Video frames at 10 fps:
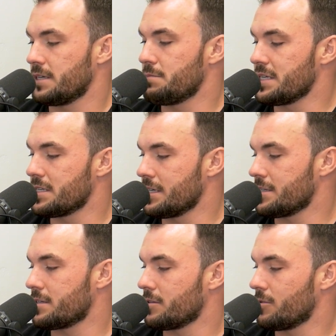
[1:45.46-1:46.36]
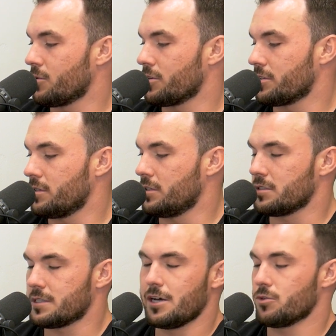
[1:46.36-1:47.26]
in business or
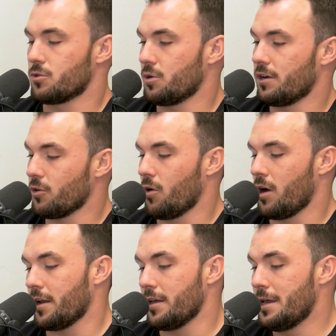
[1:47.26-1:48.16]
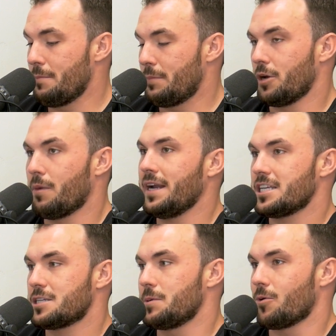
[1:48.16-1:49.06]
in sales or whatever you want, but your mind
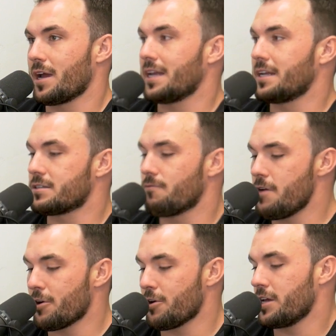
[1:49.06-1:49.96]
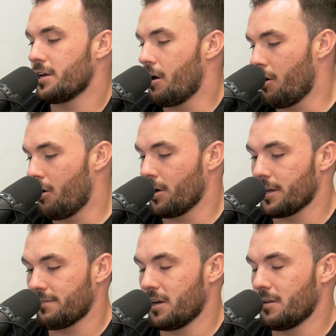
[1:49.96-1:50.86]
has to be right. And it's very
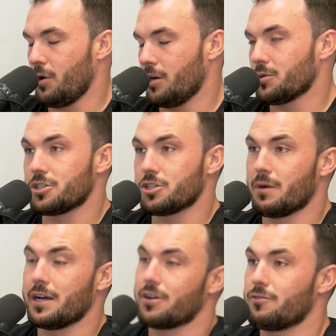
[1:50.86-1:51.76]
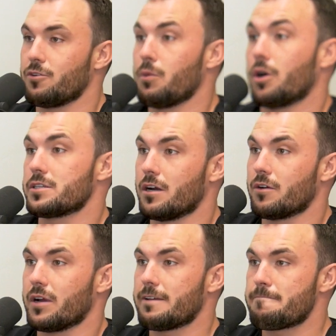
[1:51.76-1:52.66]
hard, if not impossible, to get your mind right if your body's
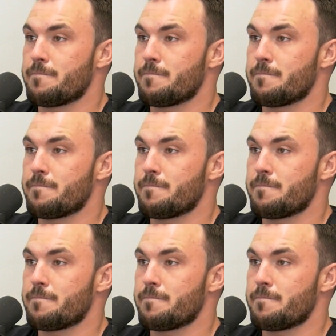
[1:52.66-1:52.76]
not right.